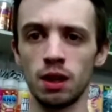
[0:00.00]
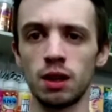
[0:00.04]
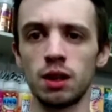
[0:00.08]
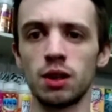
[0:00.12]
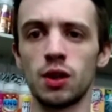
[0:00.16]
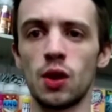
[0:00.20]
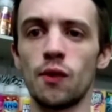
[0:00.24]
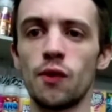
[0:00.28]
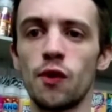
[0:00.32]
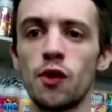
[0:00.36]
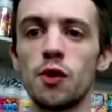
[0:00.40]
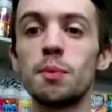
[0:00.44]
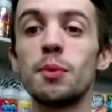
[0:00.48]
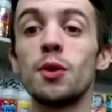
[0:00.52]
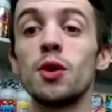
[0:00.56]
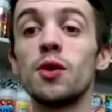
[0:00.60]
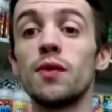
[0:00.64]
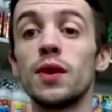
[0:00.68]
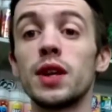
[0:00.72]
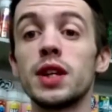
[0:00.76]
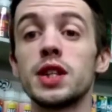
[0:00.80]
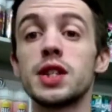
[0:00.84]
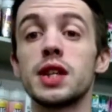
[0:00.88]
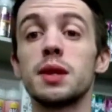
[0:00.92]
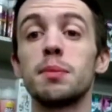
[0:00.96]
The Vupu
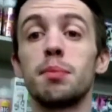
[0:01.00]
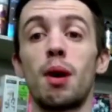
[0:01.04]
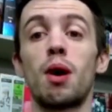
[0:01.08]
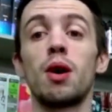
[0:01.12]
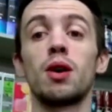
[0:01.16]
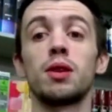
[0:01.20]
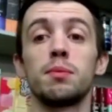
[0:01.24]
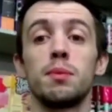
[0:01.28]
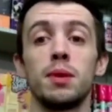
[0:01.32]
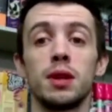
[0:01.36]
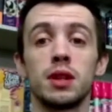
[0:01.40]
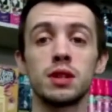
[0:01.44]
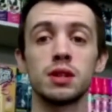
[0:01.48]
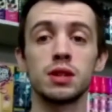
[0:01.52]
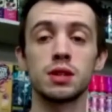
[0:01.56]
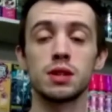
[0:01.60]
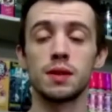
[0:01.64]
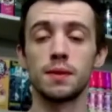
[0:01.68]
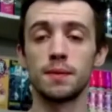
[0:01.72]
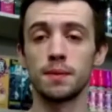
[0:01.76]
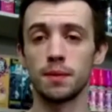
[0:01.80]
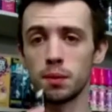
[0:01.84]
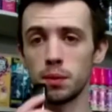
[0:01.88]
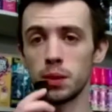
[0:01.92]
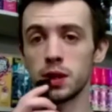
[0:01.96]
Vinci Pod Mods,
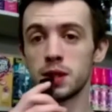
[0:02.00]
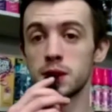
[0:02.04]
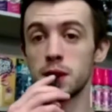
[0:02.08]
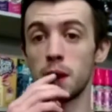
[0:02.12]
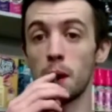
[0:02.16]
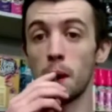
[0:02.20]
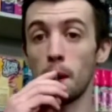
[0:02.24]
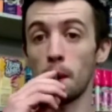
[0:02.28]
which